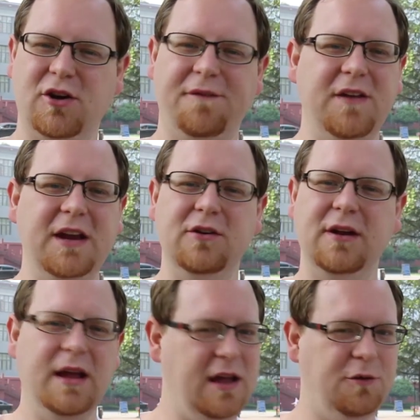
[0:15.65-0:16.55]
So I figured
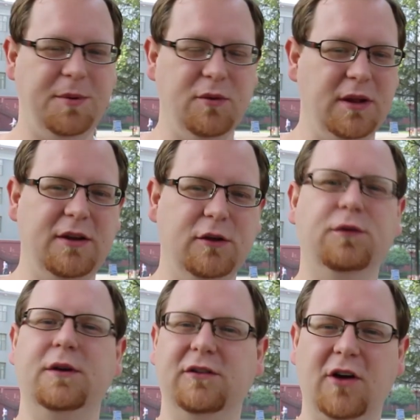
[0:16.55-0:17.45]
it would be really
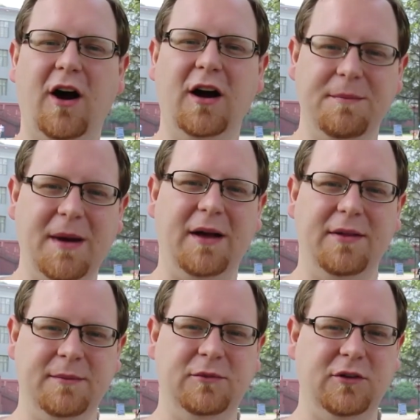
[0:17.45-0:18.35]
useful to talk
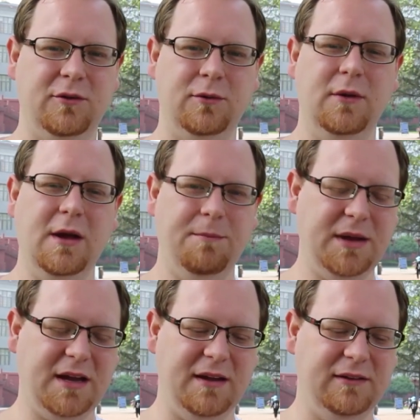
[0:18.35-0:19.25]
about them too,
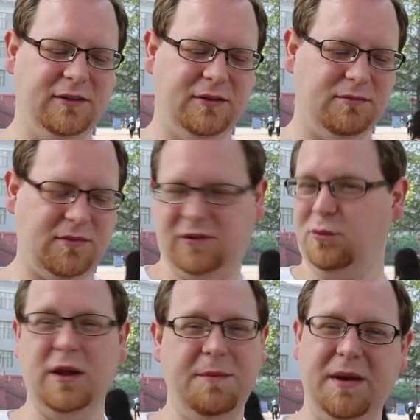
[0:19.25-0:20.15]
because it's
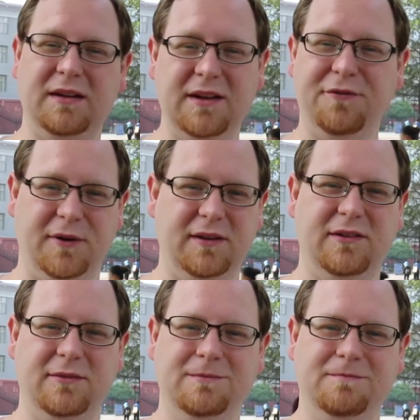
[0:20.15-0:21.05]
a really big difference.